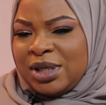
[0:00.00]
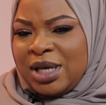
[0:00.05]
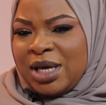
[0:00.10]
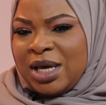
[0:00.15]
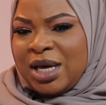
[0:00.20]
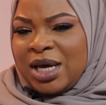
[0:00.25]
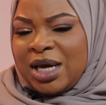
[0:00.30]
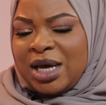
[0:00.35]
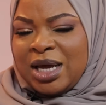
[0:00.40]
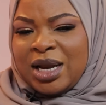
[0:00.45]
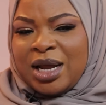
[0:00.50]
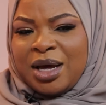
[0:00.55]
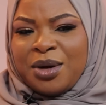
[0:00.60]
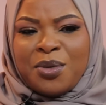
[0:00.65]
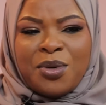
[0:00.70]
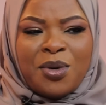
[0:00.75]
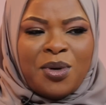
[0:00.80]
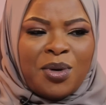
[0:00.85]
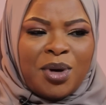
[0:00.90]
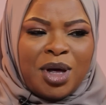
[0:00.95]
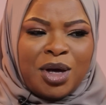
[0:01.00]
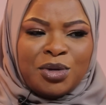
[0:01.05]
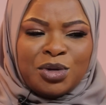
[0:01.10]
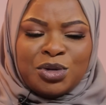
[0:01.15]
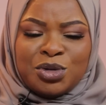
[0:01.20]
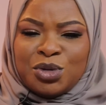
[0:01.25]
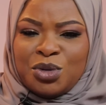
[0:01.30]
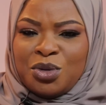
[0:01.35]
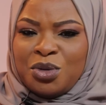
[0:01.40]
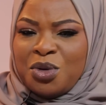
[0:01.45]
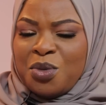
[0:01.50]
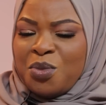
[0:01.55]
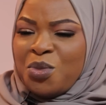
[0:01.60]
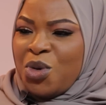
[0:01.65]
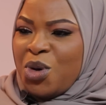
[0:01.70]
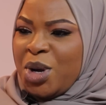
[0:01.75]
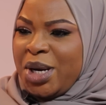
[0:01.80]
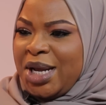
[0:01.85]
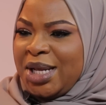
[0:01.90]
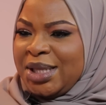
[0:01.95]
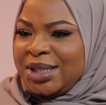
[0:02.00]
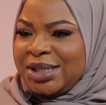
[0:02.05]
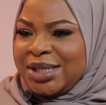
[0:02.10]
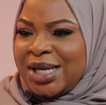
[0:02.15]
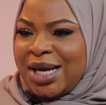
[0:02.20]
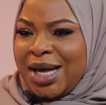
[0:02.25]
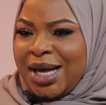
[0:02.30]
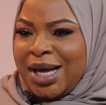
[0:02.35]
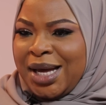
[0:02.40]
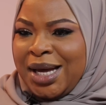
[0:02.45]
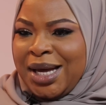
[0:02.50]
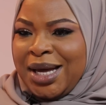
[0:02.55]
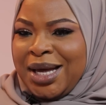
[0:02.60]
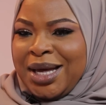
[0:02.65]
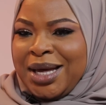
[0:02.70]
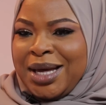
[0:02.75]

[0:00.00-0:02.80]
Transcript: and I go into Morning Star